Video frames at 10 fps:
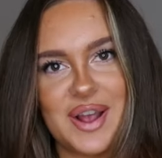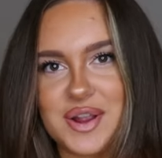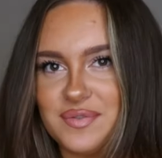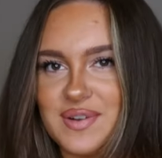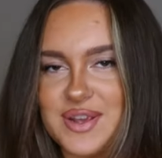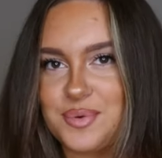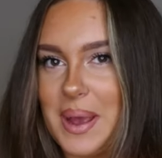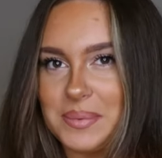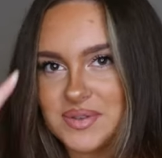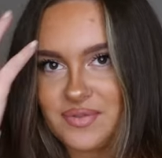Hopefully you'll be
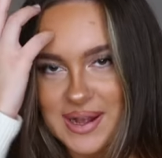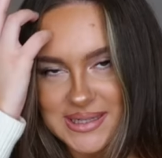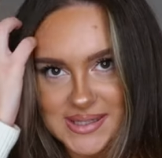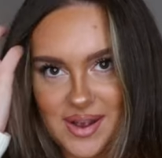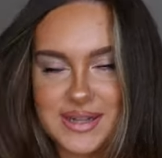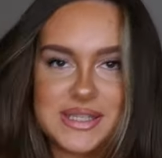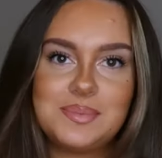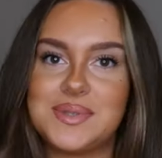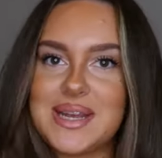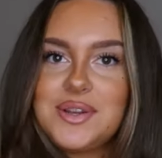able to find these
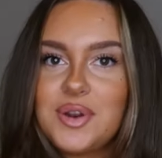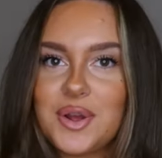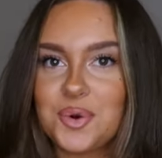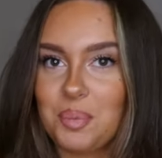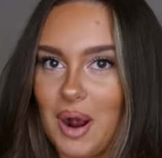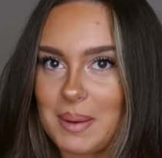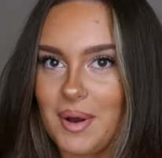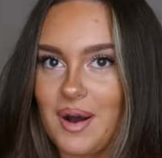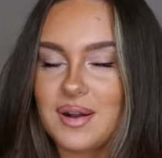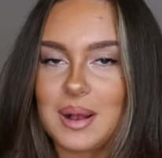items in your local
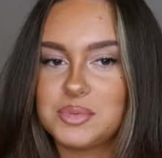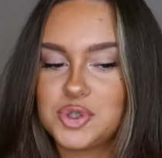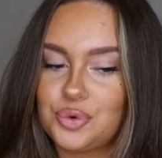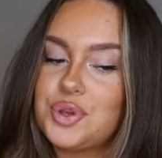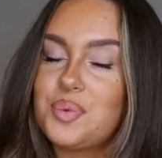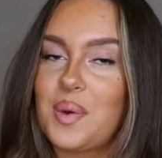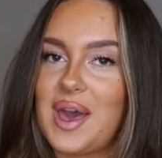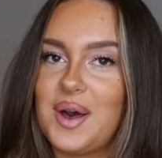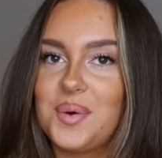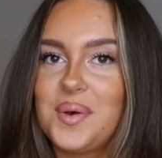Primark. I'm sure you
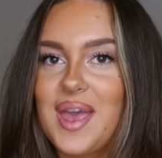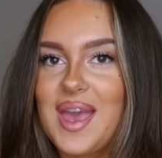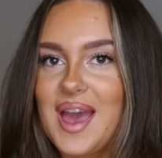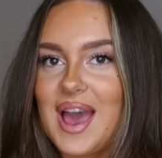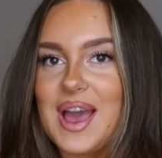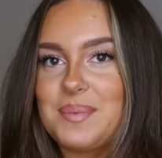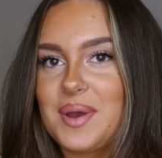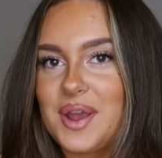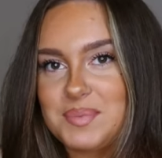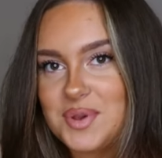will. I
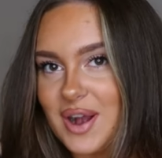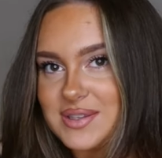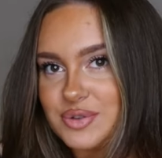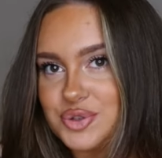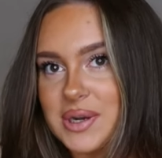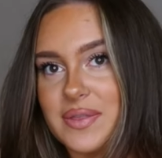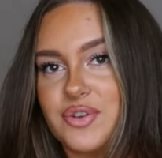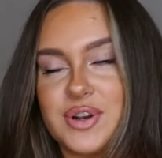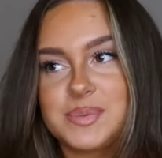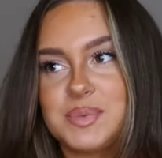hope you guys are enjoying like the
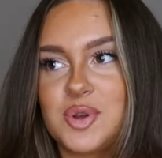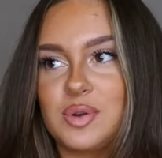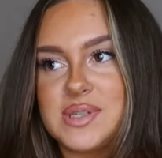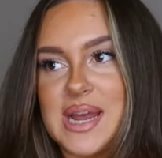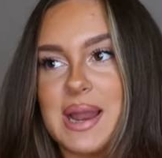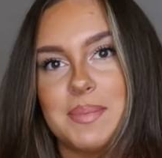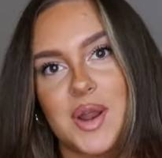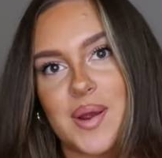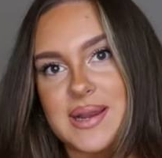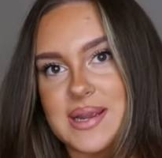Christmas content. Let me
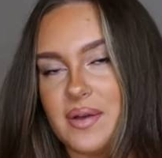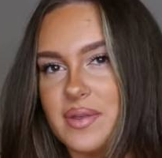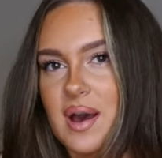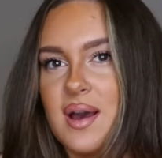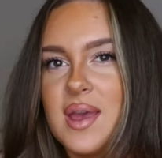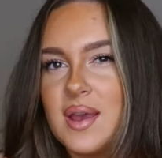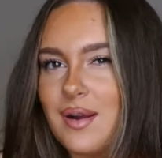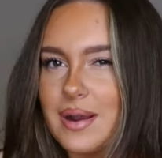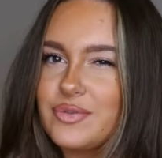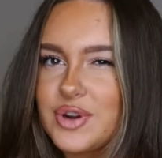know any other
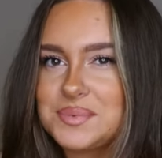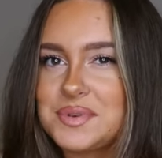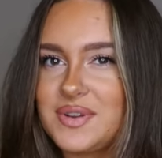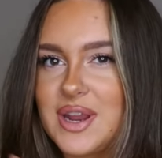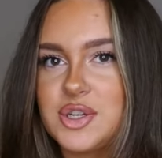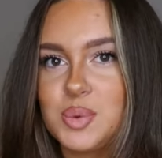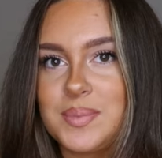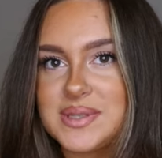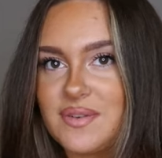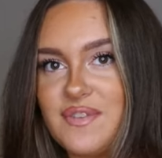kind of Christmas videos you want
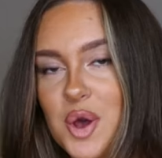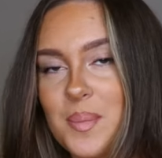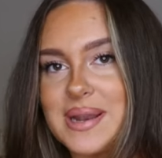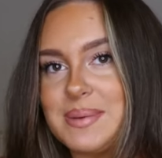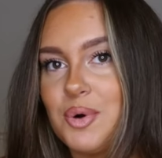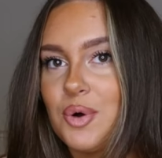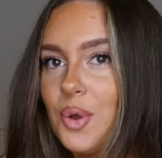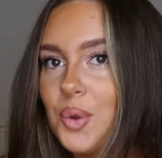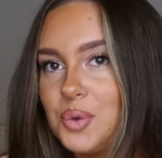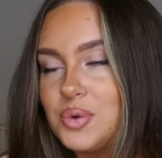me to film, any more
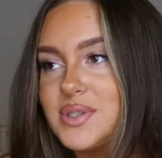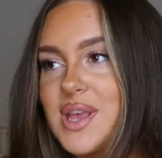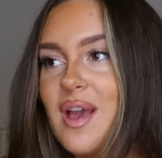hauls.